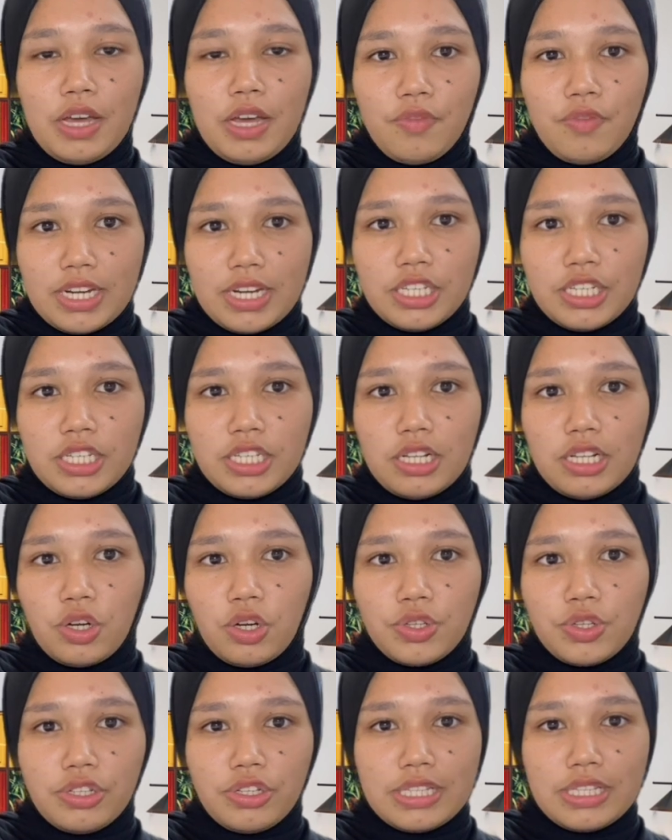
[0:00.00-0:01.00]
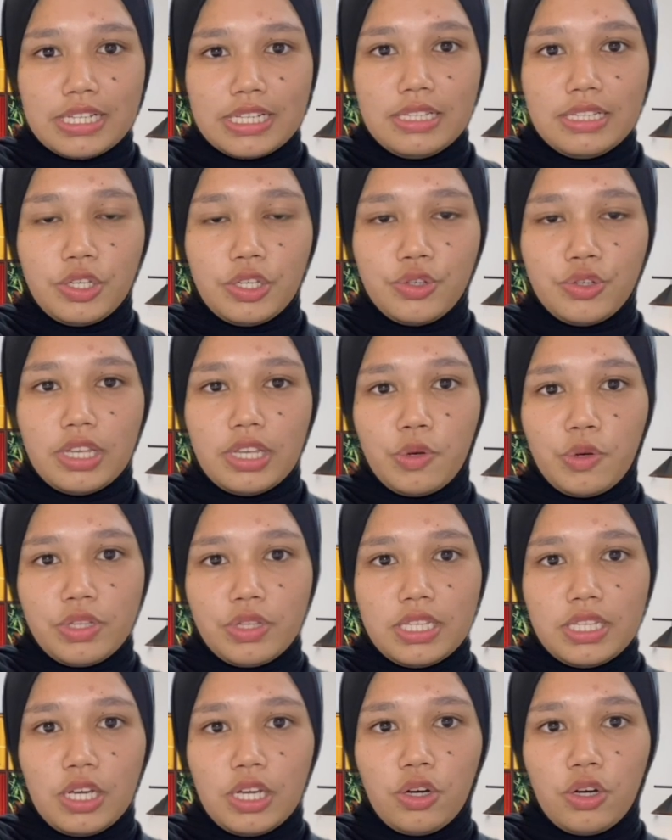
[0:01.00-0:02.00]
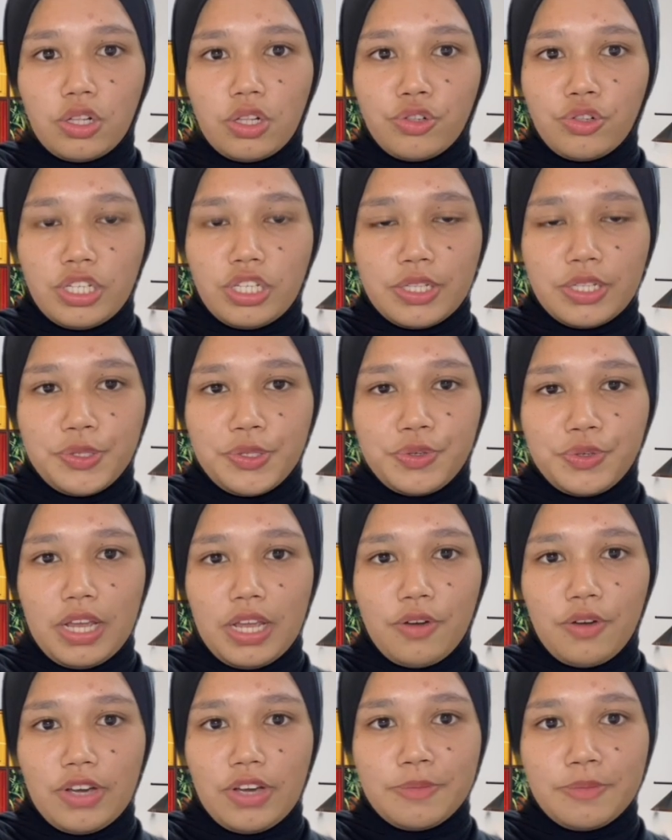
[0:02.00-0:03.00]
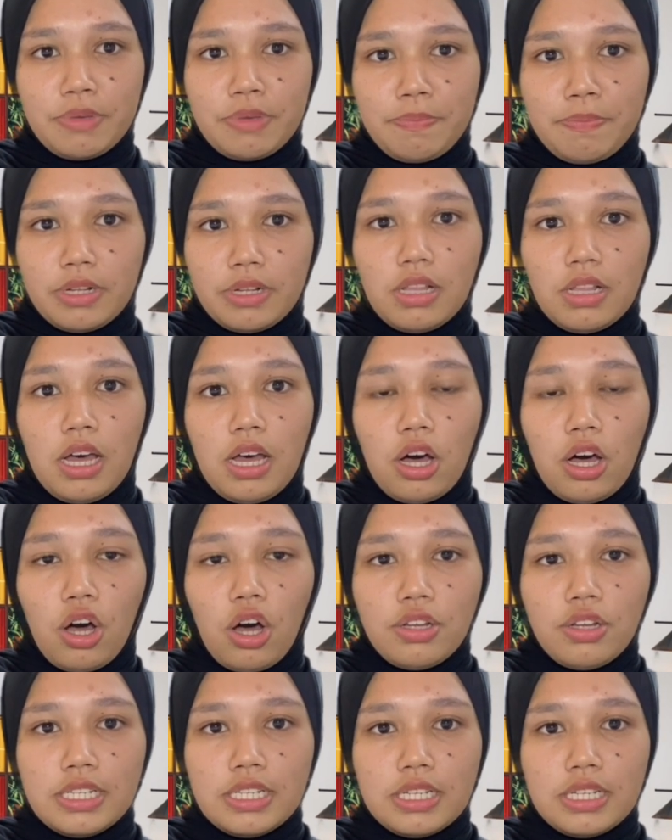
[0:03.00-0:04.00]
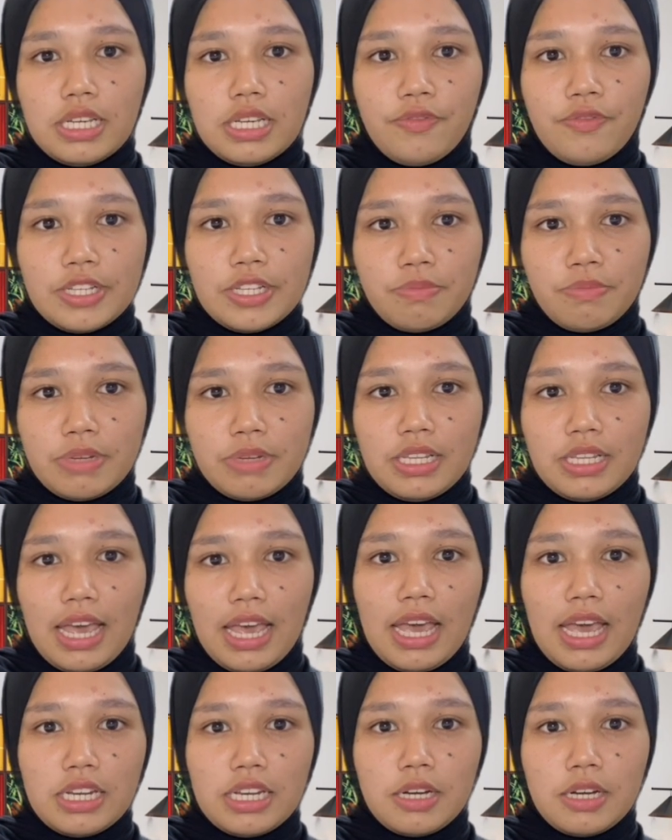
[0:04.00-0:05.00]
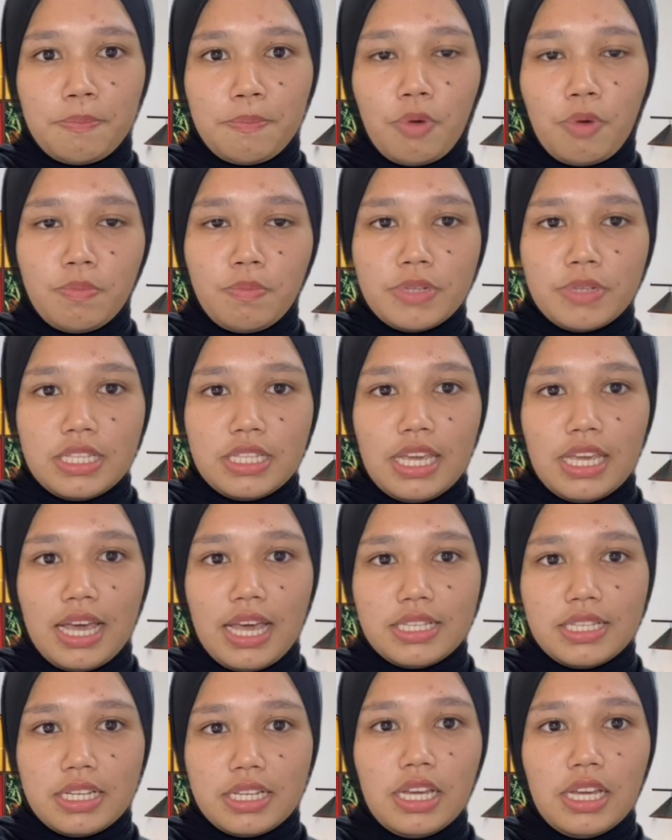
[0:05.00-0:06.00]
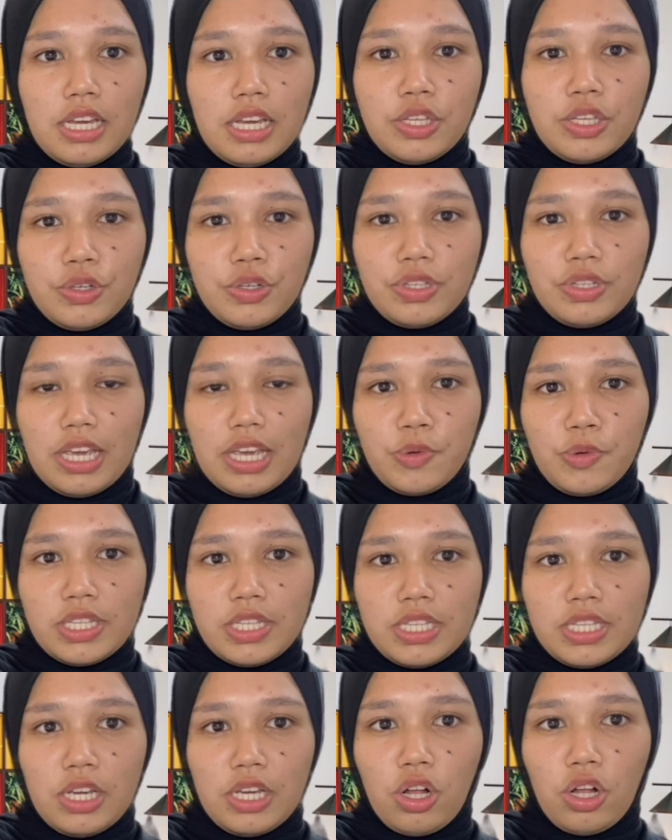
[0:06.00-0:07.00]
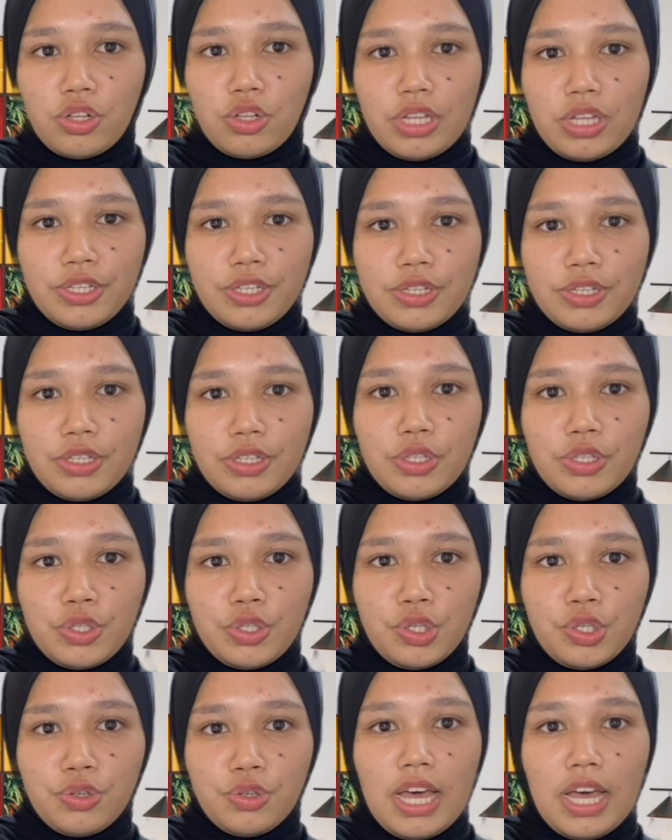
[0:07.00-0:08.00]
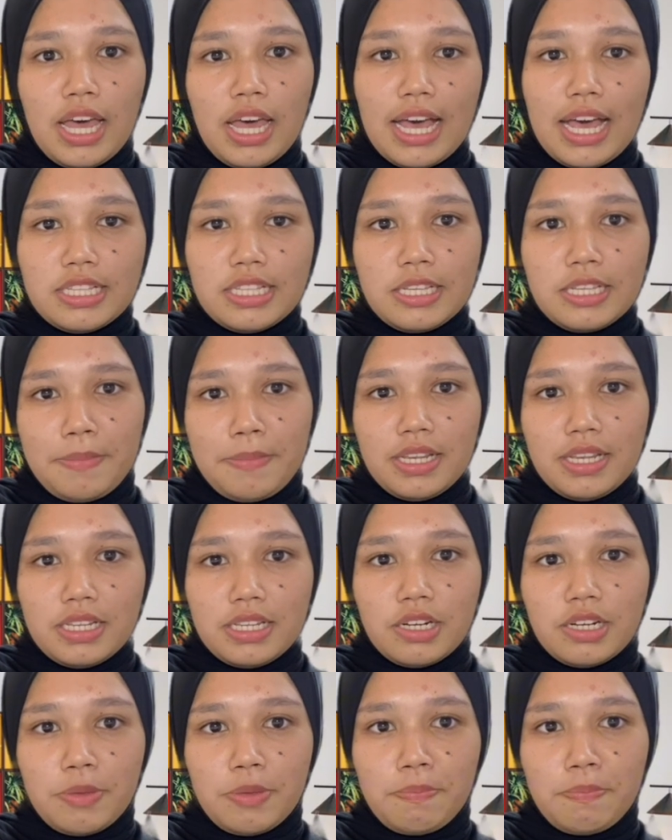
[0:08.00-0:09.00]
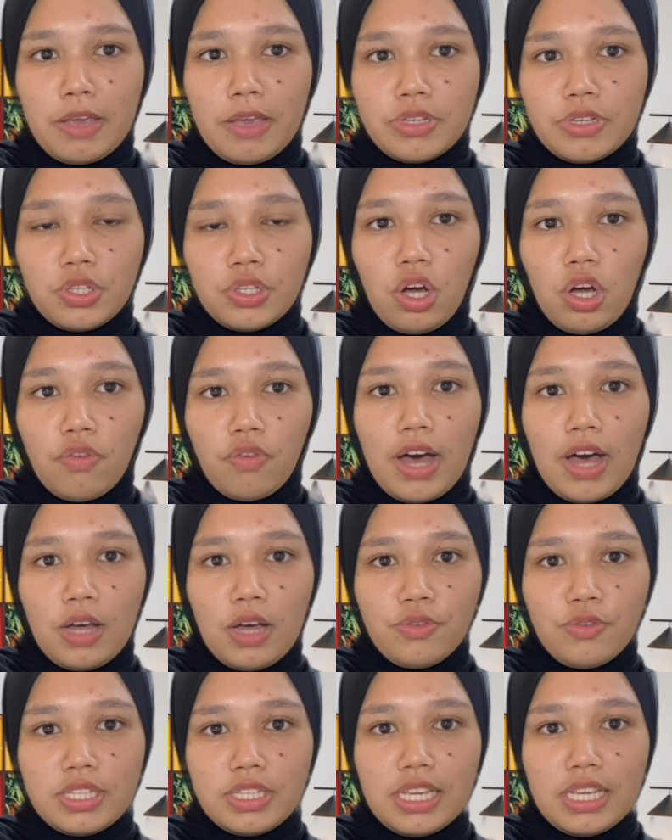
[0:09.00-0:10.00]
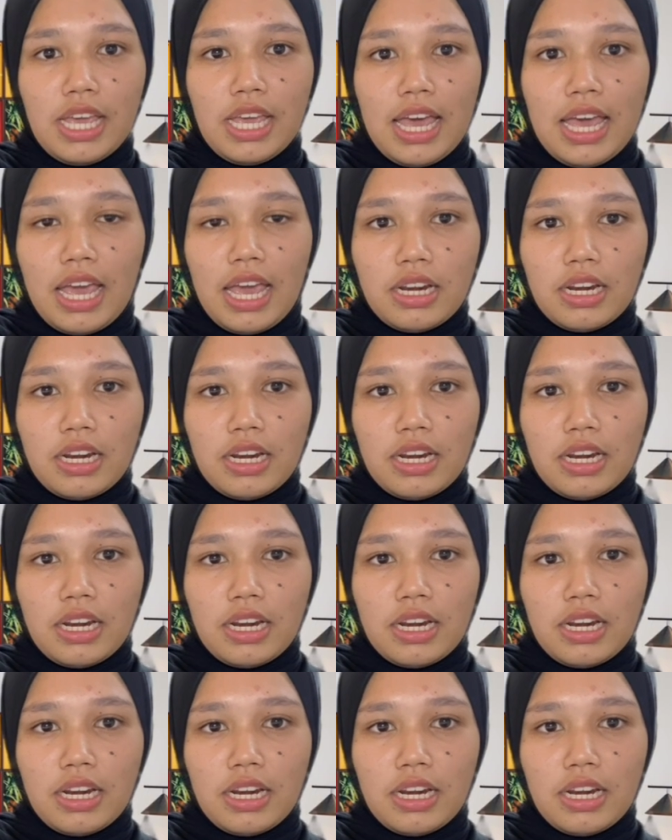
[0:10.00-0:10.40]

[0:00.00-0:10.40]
Financial consultants use annuity calculation to advise people on the investment, and a property agent use annuity calculation to estimate the repayments of housing and